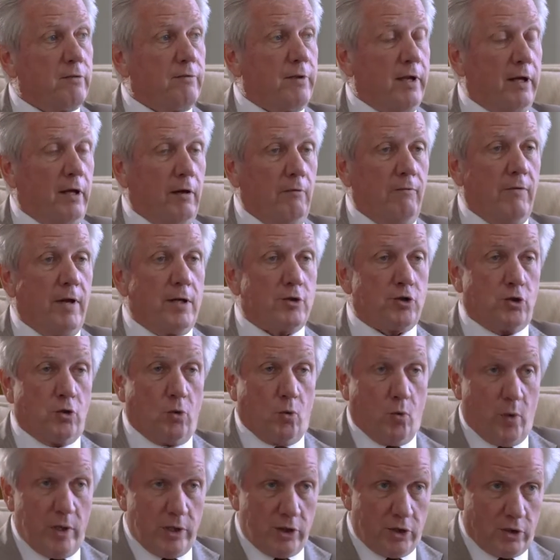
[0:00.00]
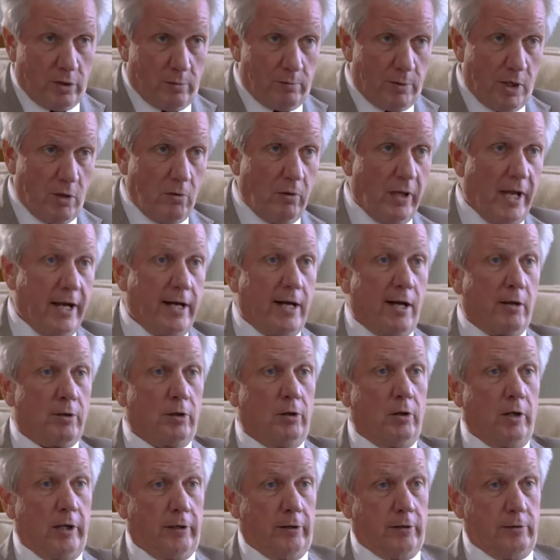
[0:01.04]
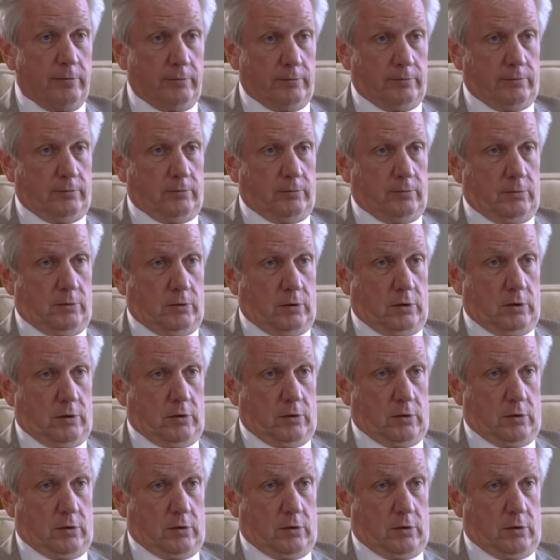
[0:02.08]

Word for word: of the conventional wisdom you laid out earlier. That was